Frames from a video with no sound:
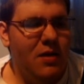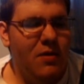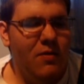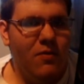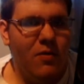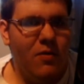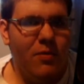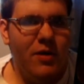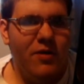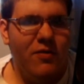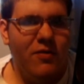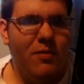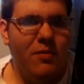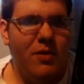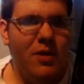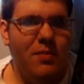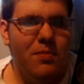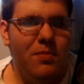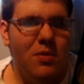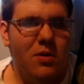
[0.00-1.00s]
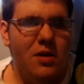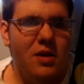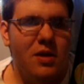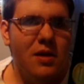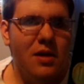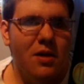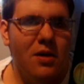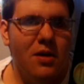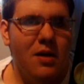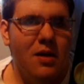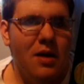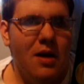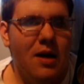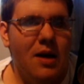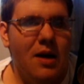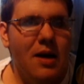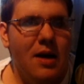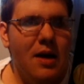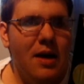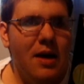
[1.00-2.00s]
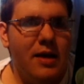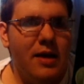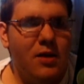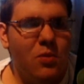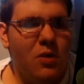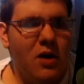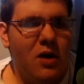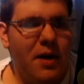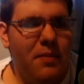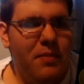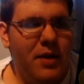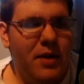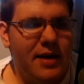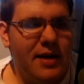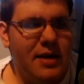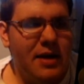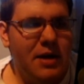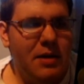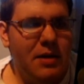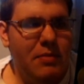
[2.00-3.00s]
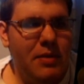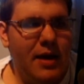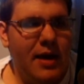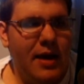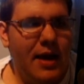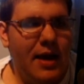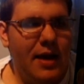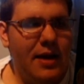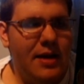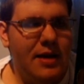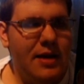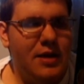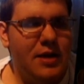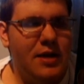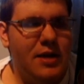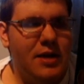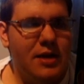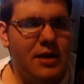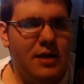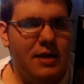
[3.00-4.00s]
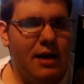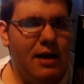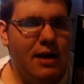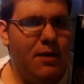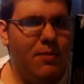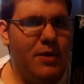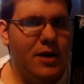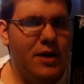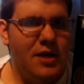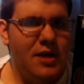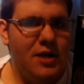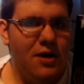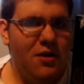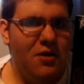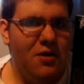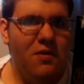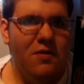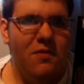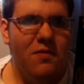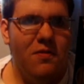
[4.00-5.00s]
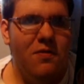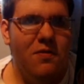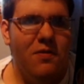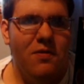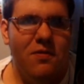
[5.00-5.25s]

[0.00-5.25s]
from different people, so it's one I picked up and it just sat on my shelf